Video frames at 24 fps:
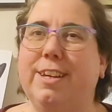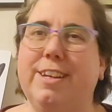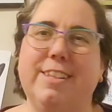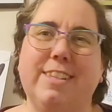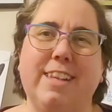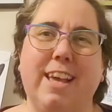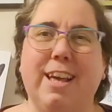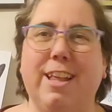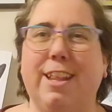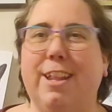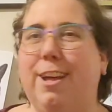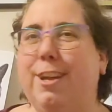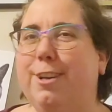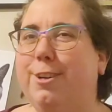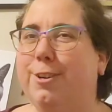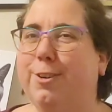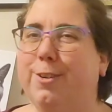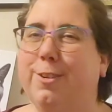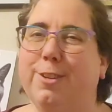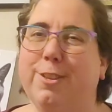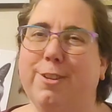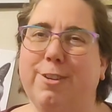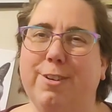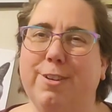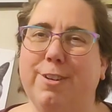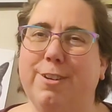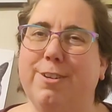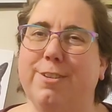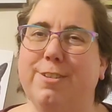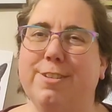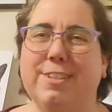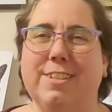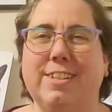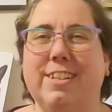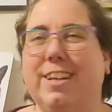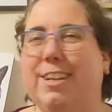like, psychological
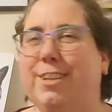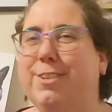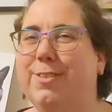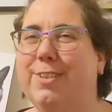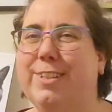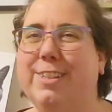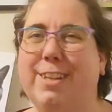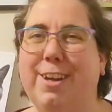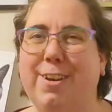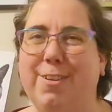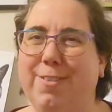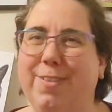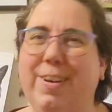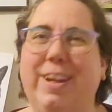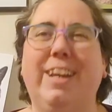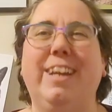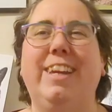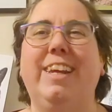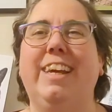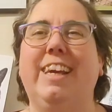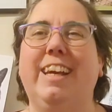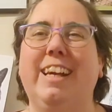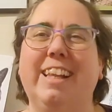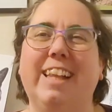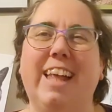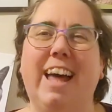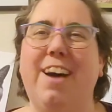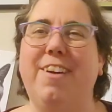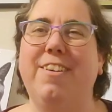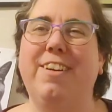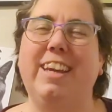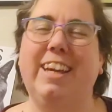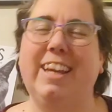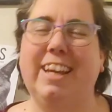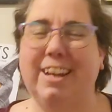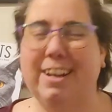thrillers and such, when it's all rainy and
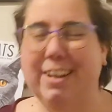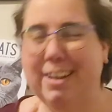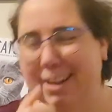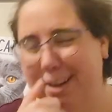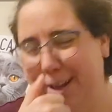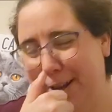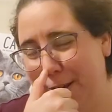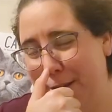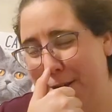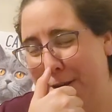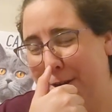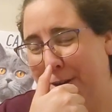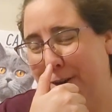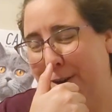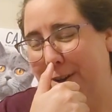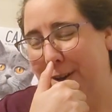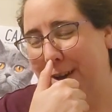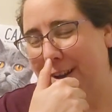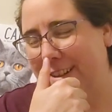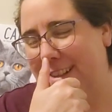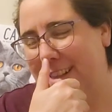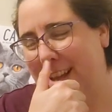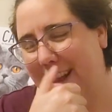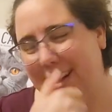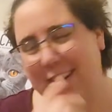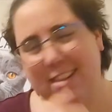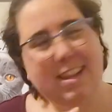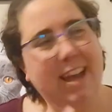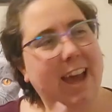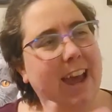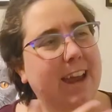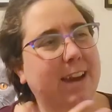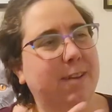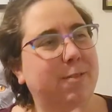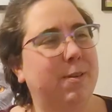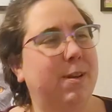cloudy and gross
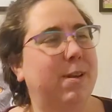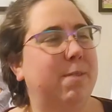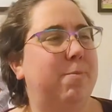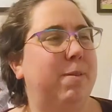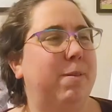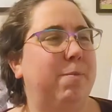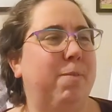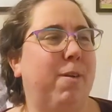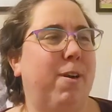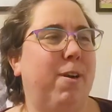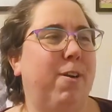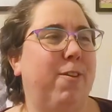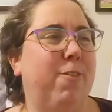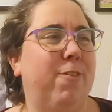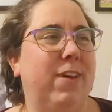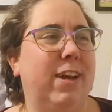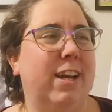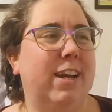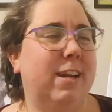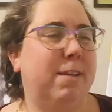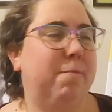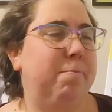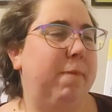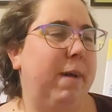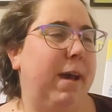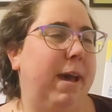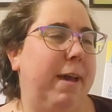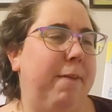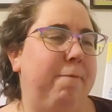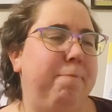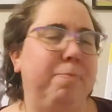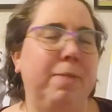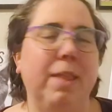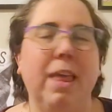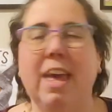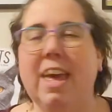outside, would have been perfect. But
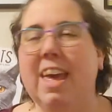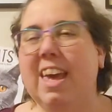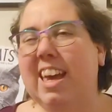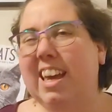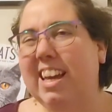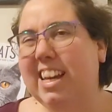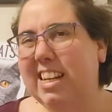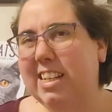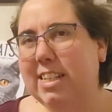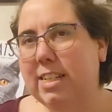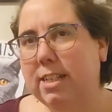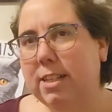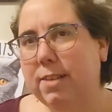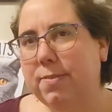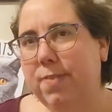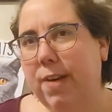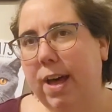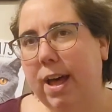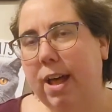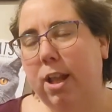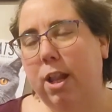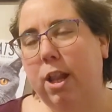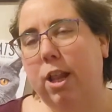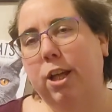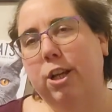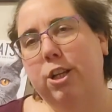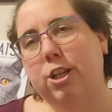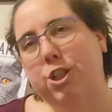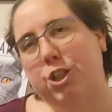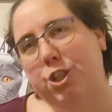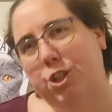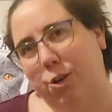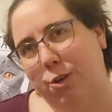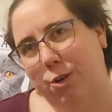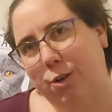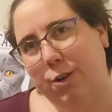it just fell
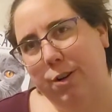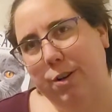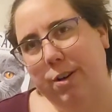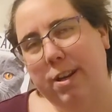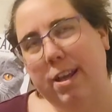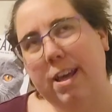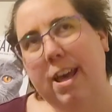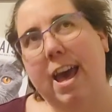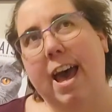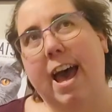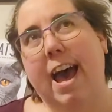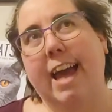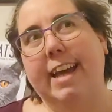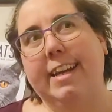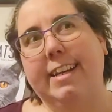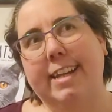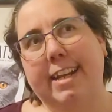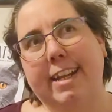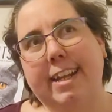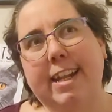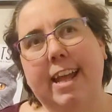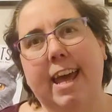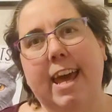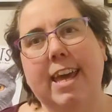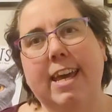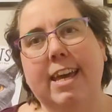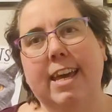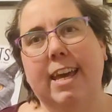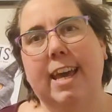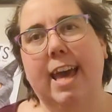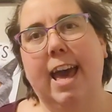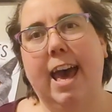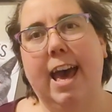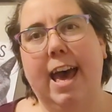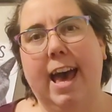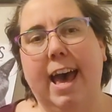short. I did like it
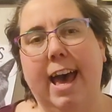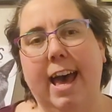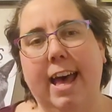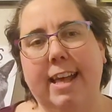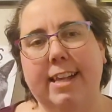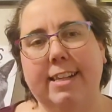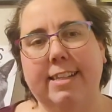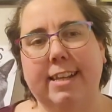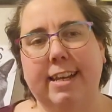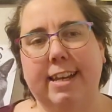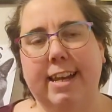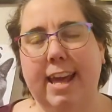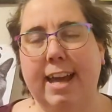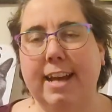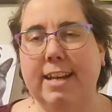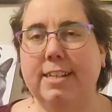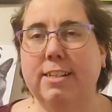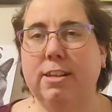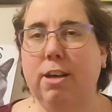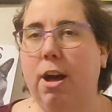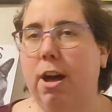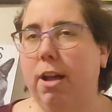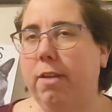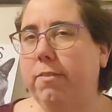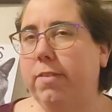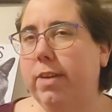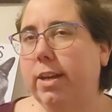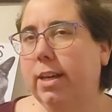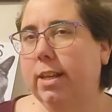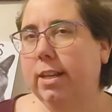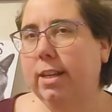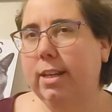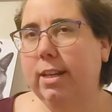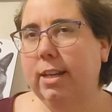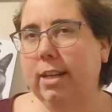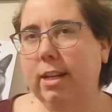has an ex convict
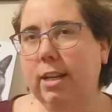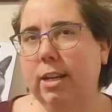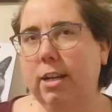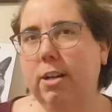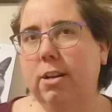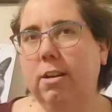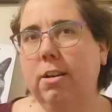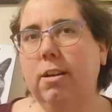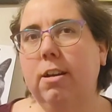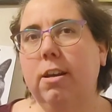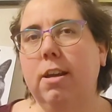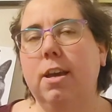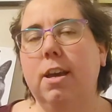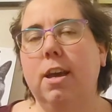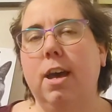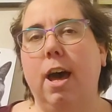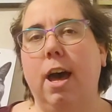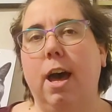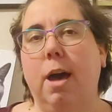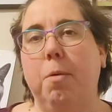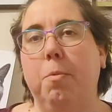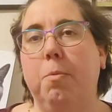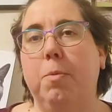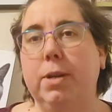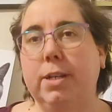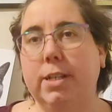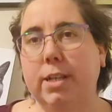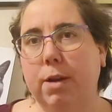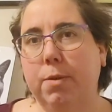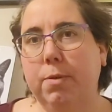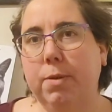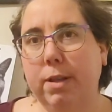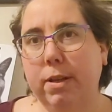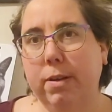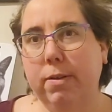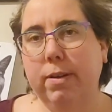in here um, which I
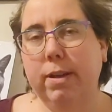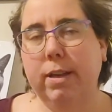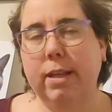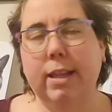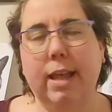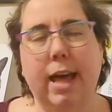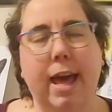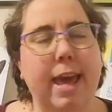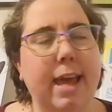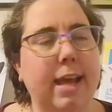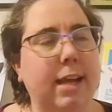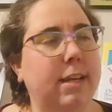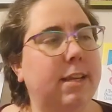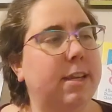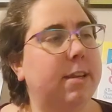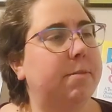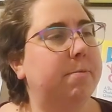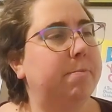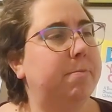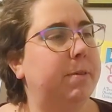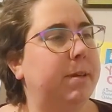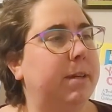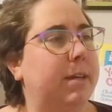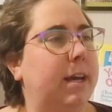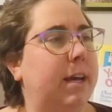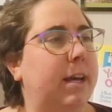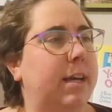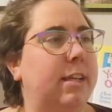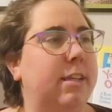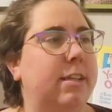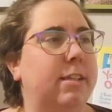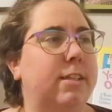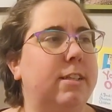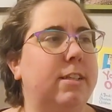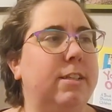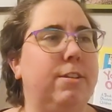really, really liked
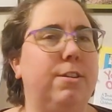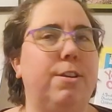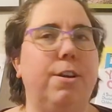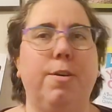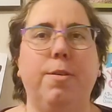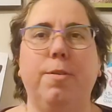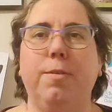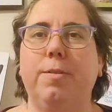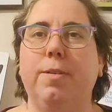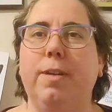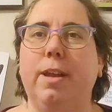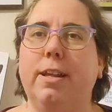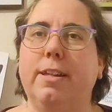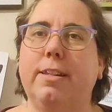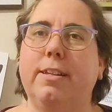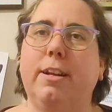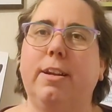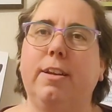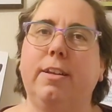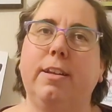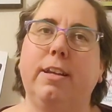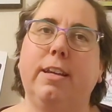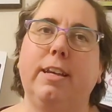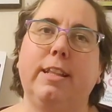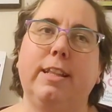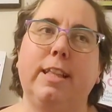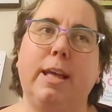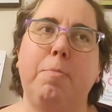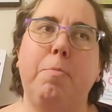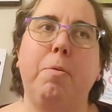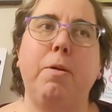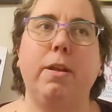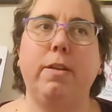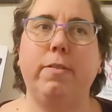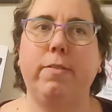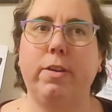because you don't necessarily get that
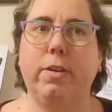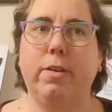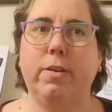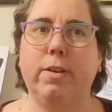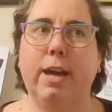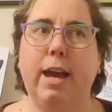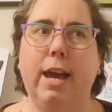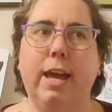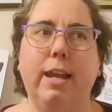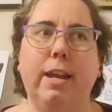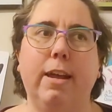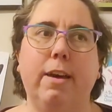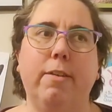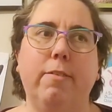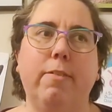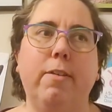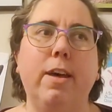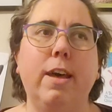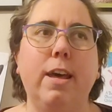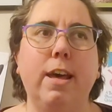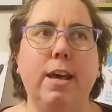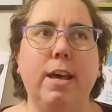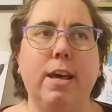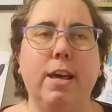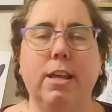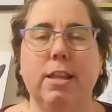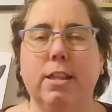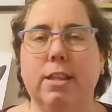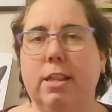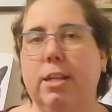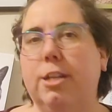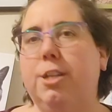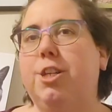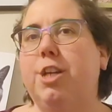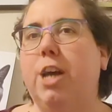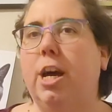point of view and kind of
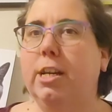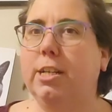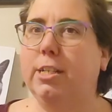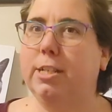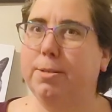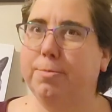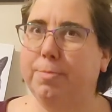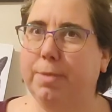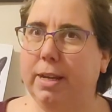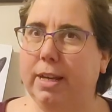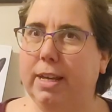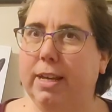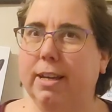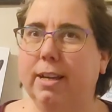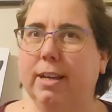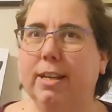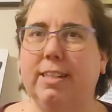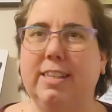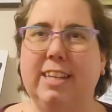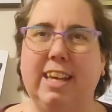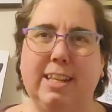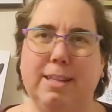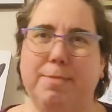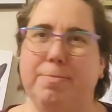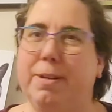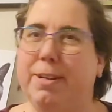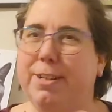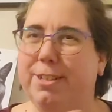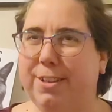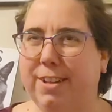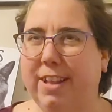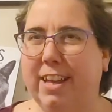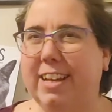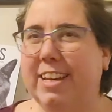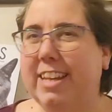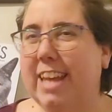the judgment because he has a bunch
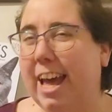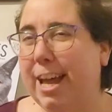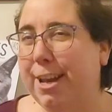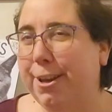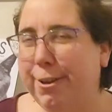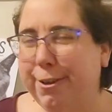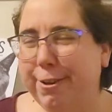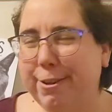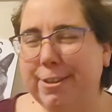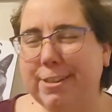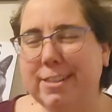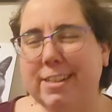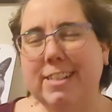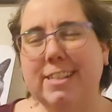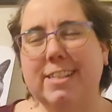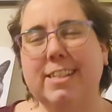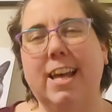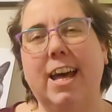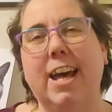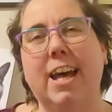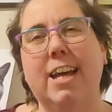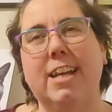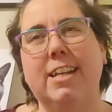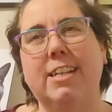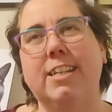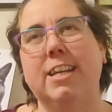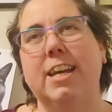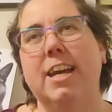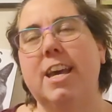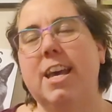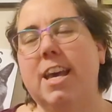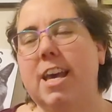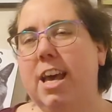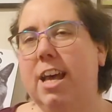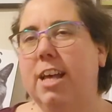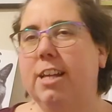of like tattoos and such.
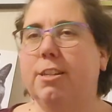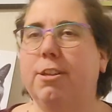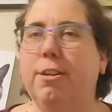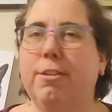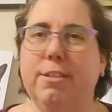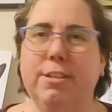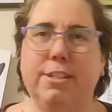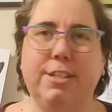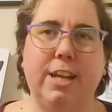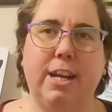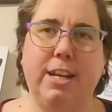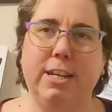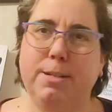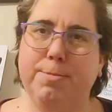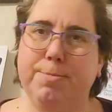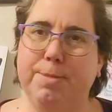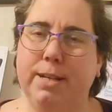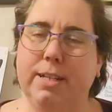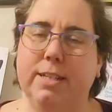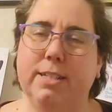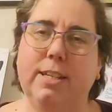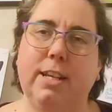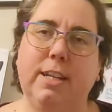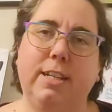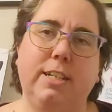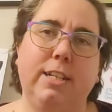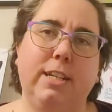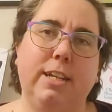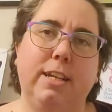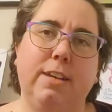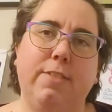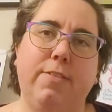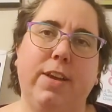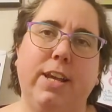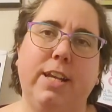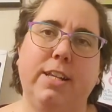And so the judgment and such
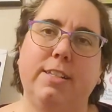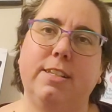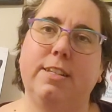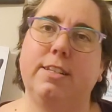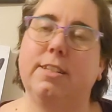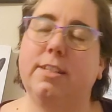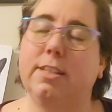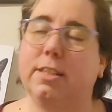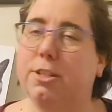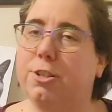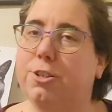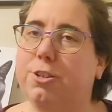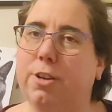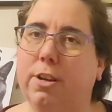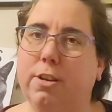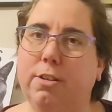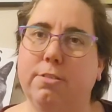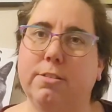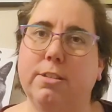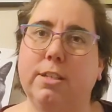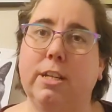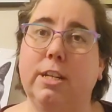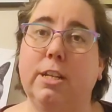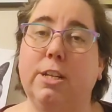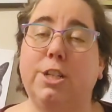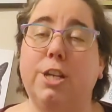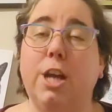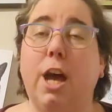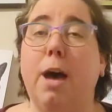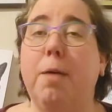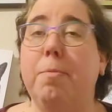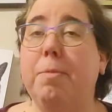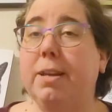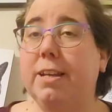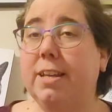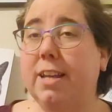he faces and the struggles to get a
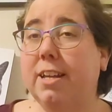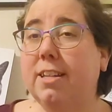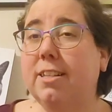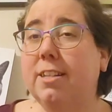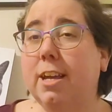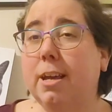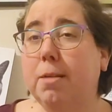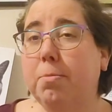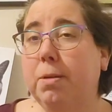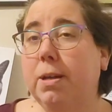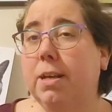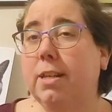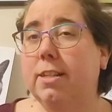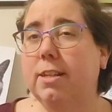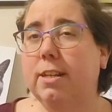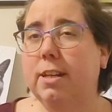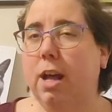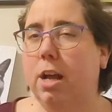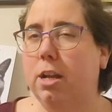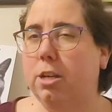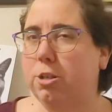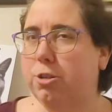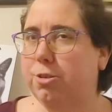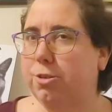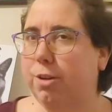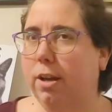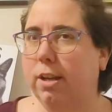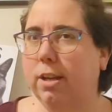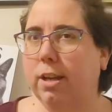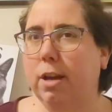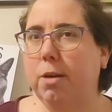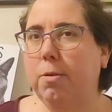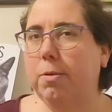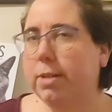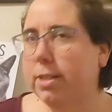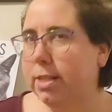job. It does take place in
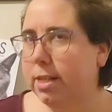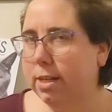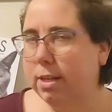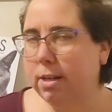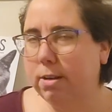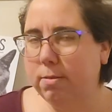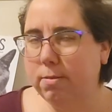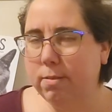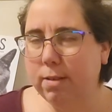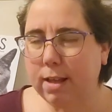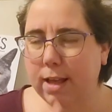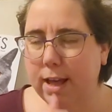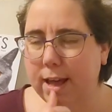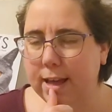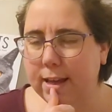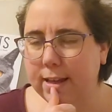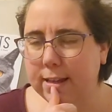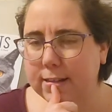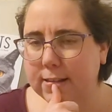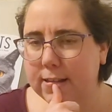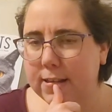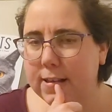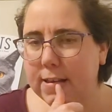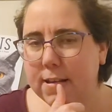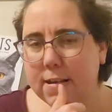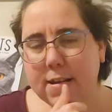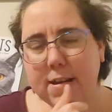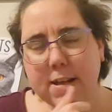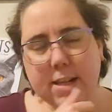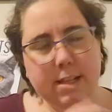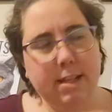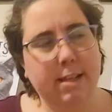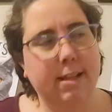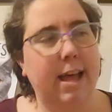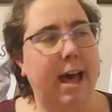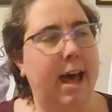Australia, which I didn't realize.
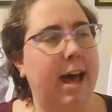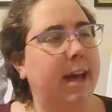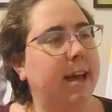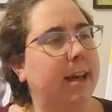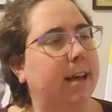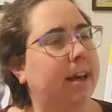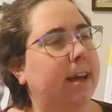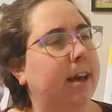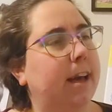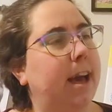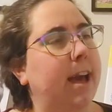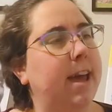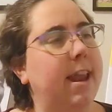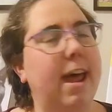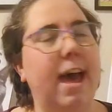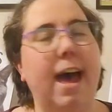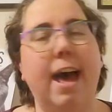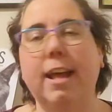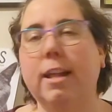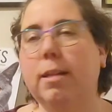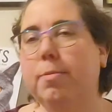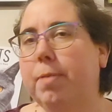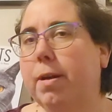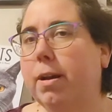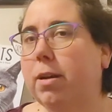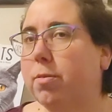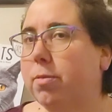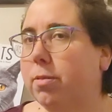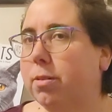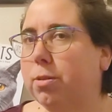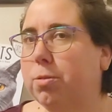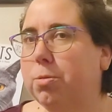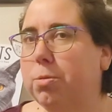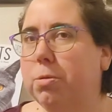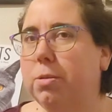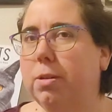So that kind of aspect
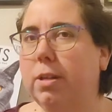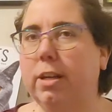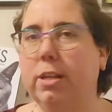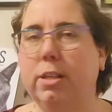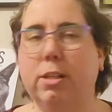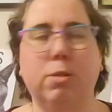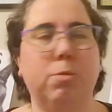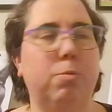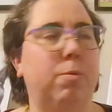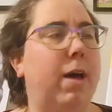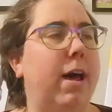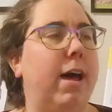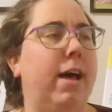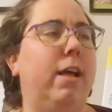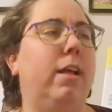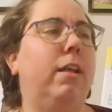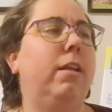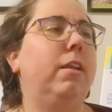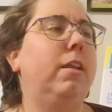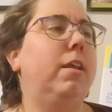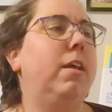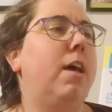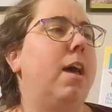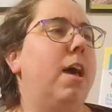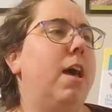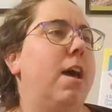was cool as well.